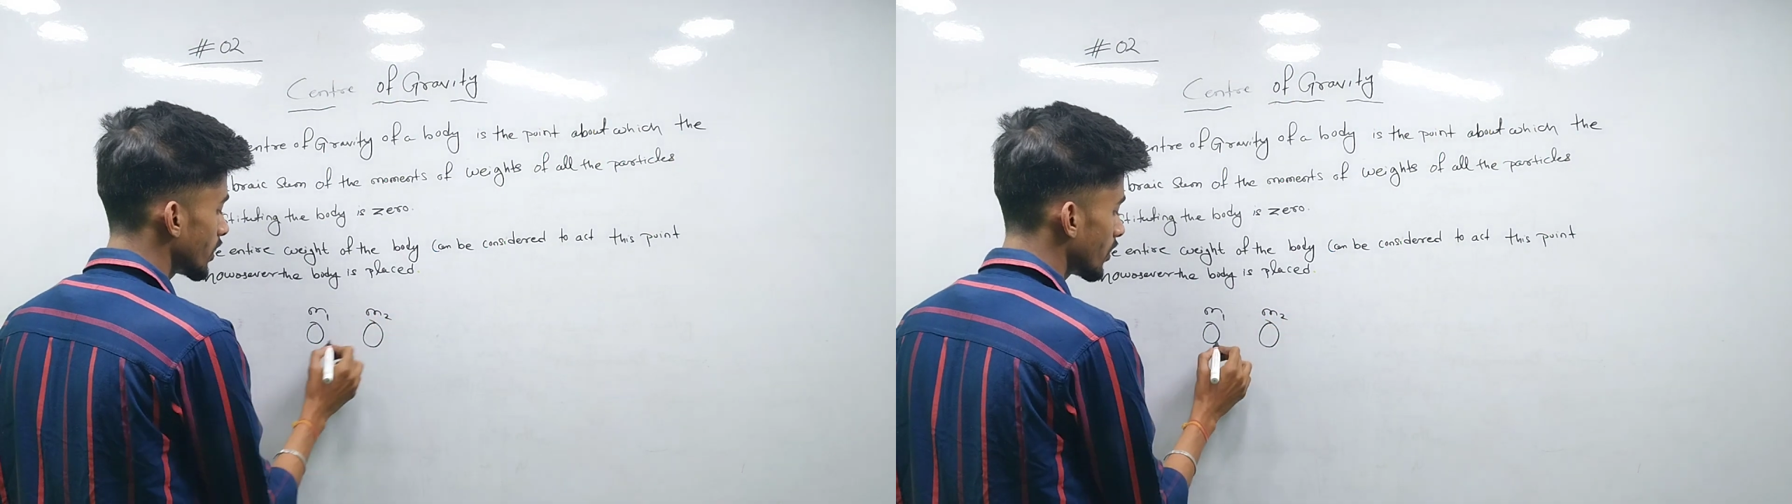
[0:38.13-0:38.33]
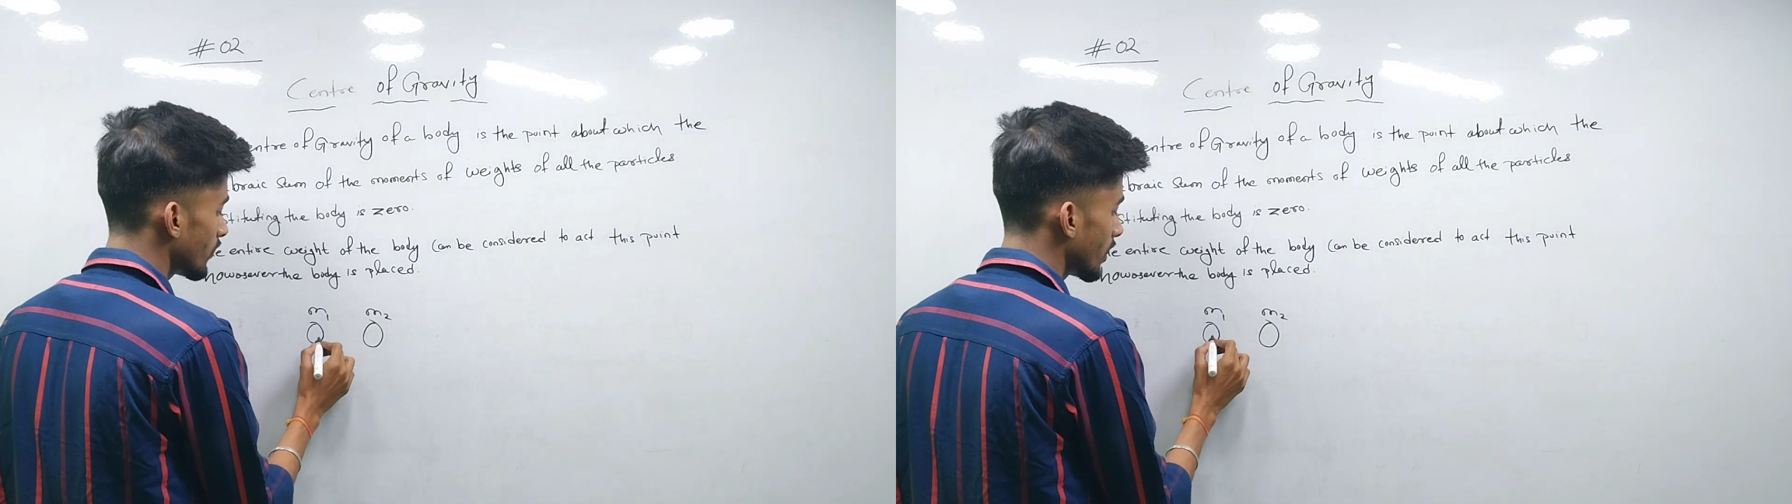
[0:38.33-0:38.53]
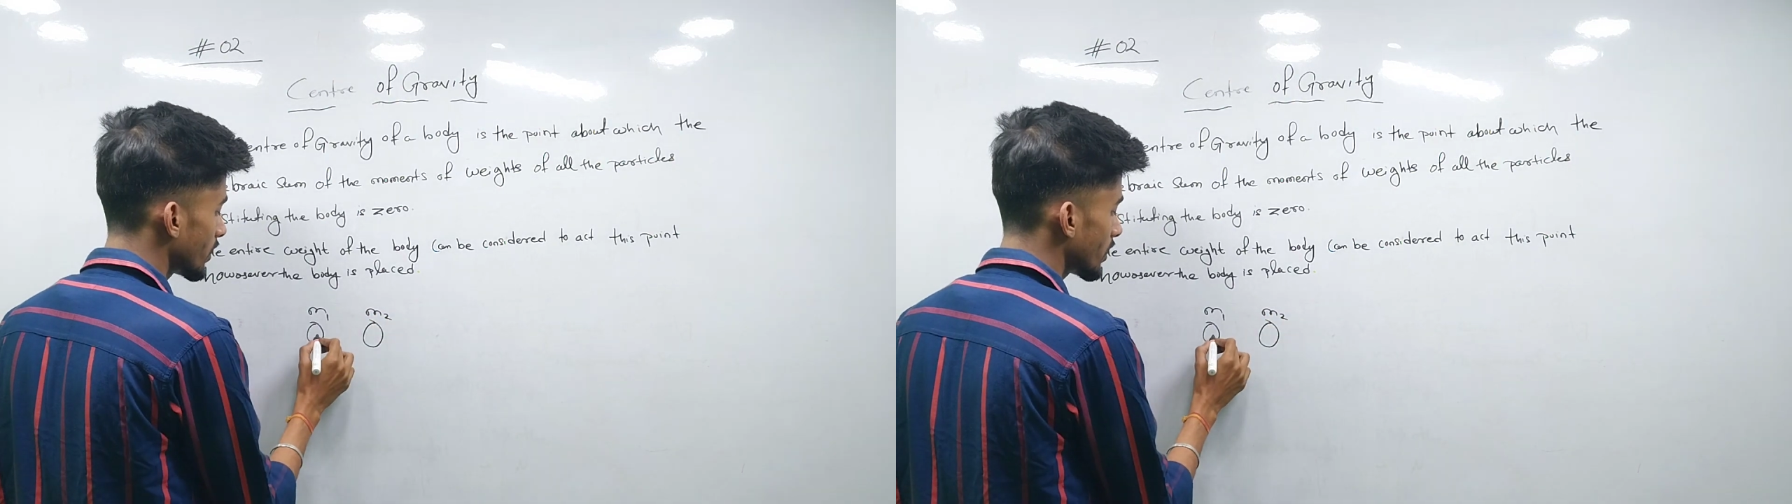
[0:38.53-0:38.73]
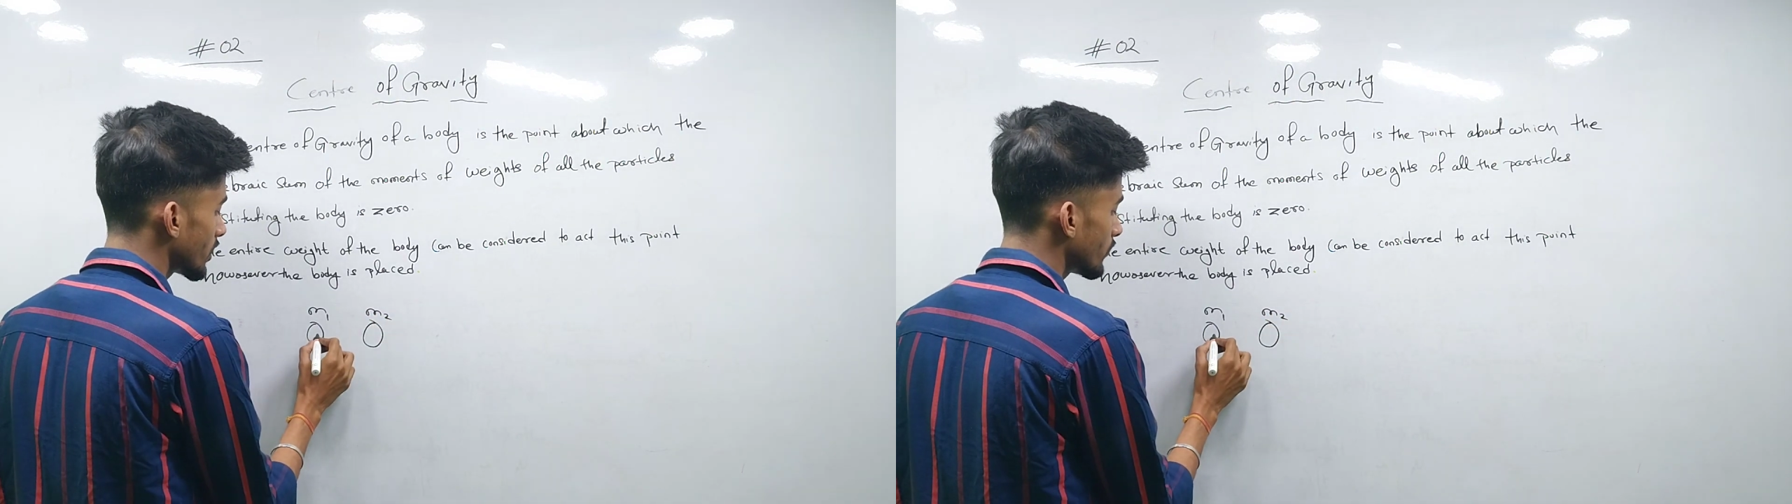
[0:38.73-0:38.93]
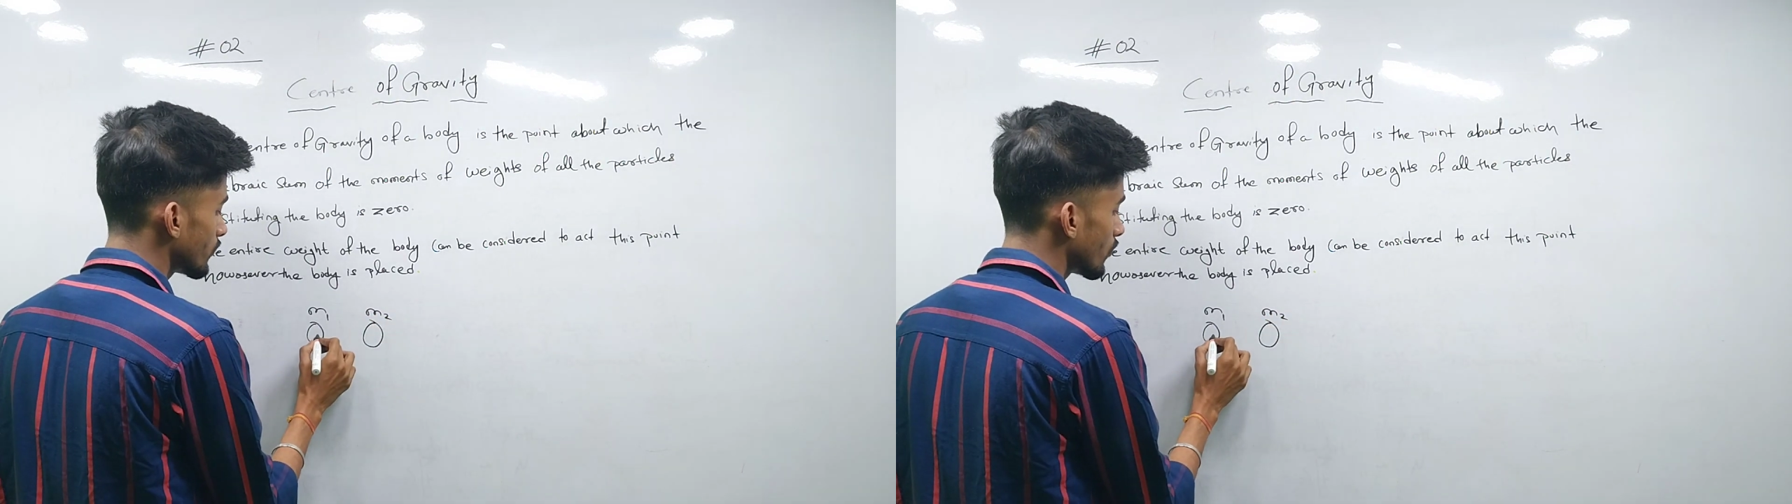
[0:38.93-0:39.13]
they have
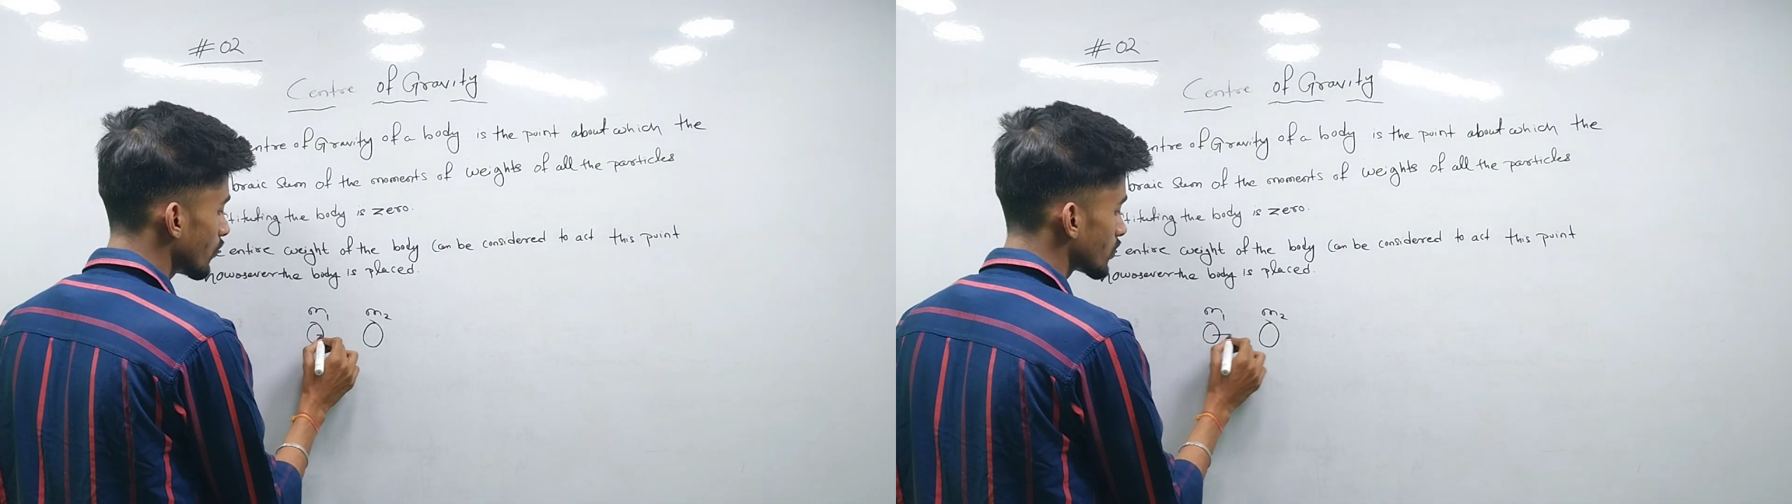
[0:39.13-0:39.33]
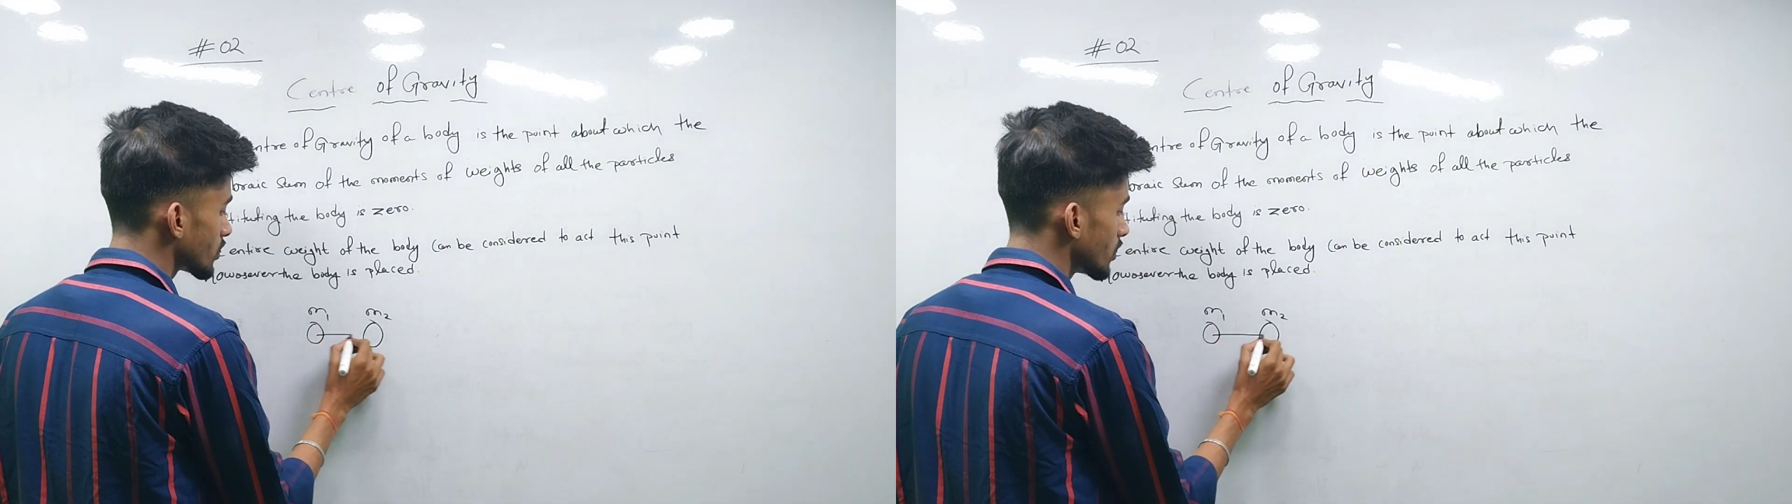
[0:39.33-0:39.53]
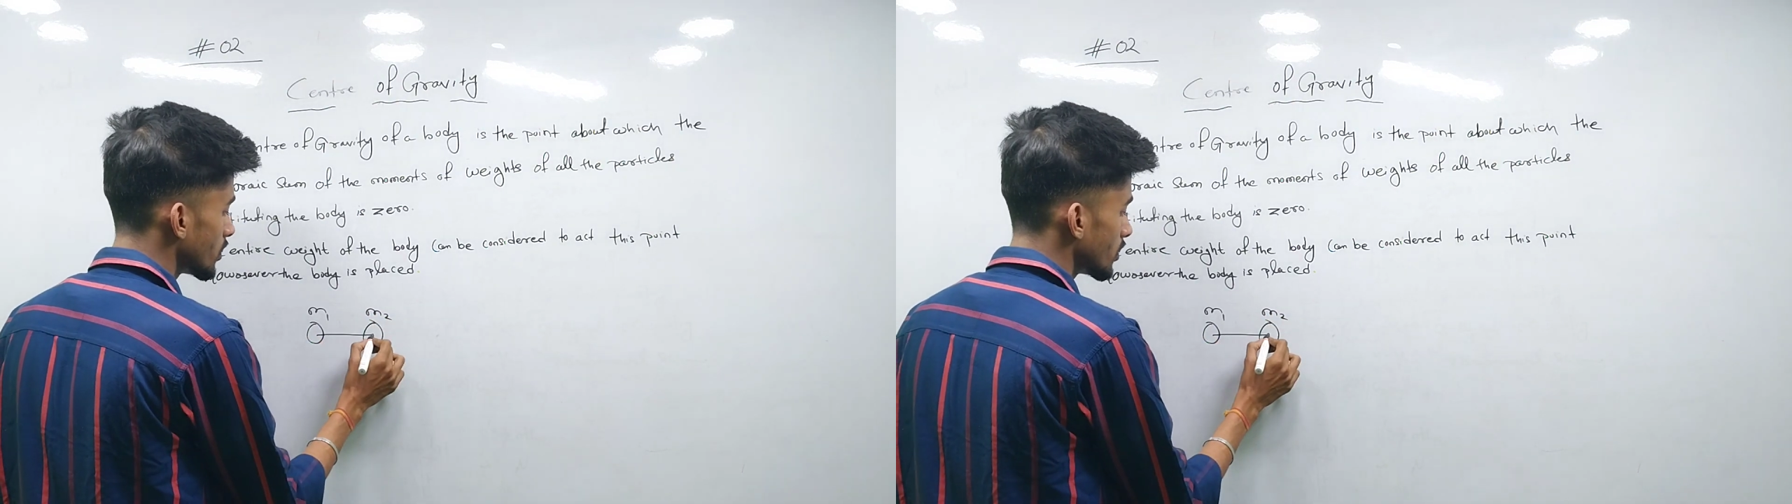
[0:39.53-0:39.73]
attractive force